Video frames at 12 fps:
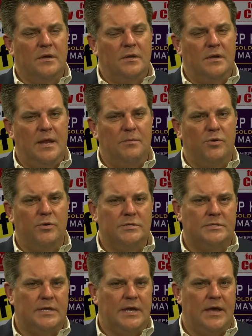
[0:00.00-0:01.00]

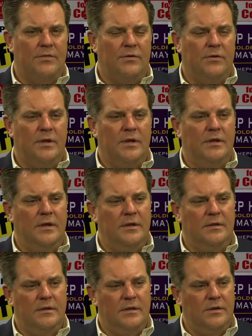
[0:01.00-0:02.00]
neighborhoods together and,
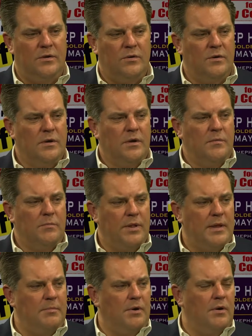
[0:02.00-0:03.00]
and you know.
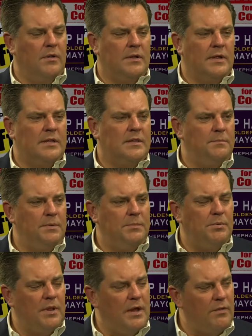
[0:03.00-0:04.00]
Play ball and get the
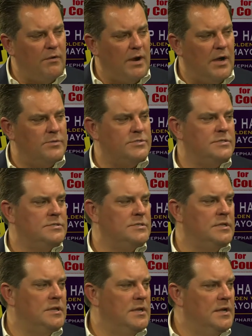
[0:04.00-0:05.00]
people out of their houses, uh-huh.
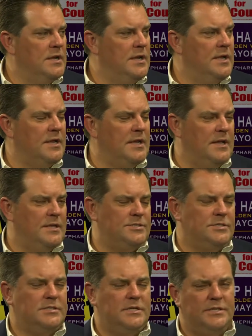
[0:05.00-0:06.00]
and, and again, it's
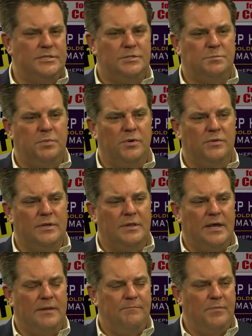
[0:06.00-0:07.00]
just it's just building
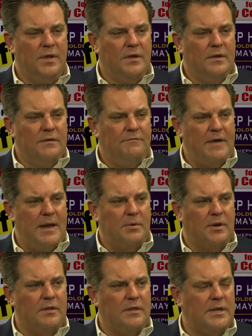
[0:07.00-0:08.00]
that
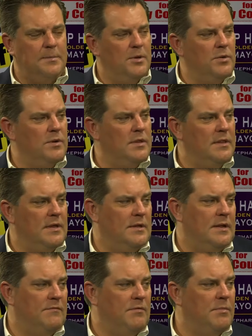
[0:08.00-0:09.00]
fabric of the community that oh,
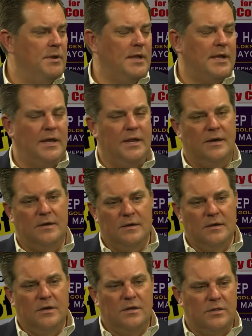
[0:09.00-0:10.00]
right. everybody kind of
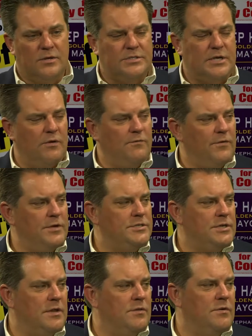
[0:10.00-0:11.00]
looks out for
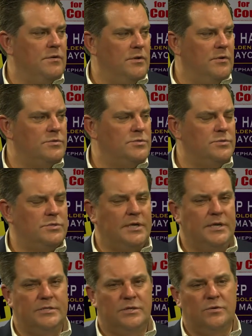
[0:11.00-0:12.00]
each other mm-hmm. and knows whose
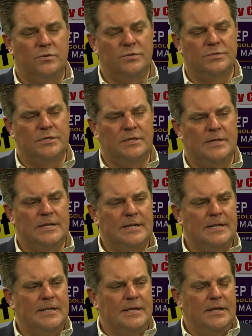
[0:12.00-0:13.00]
kids are whose, and
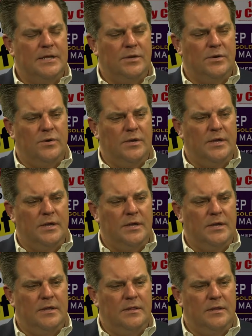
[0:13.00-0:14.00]
you know, and,
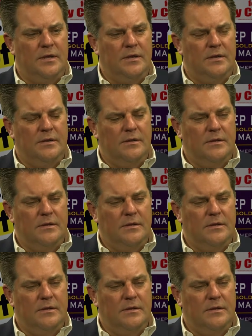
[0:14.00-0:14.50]
and then